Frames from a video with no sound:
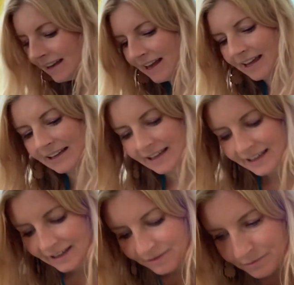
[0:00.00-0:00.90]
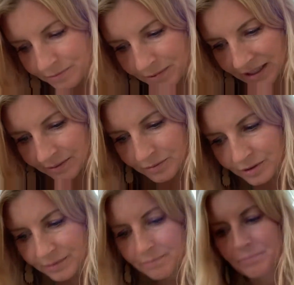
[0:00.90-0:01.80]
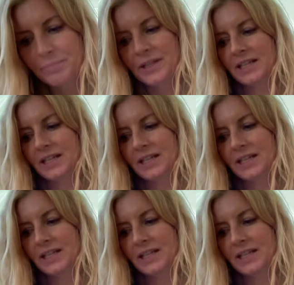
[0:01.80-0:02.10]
And I have one more big